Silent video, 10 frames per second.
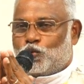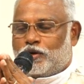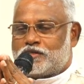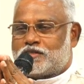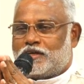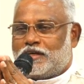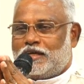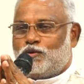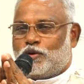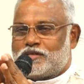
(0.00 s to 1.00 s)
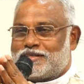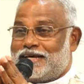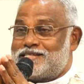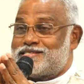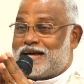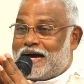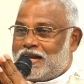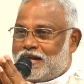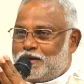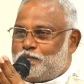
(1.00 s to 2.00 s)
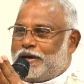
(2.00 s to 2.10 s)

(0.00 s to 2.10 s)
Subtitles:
was he was a silent